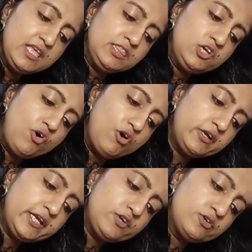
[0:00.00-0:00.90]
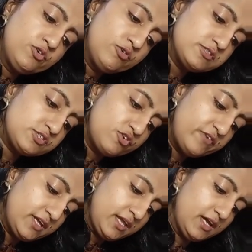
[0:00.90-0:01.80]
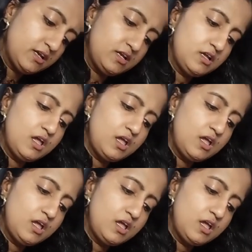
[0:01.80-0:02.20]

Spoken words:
the altitude goes over here.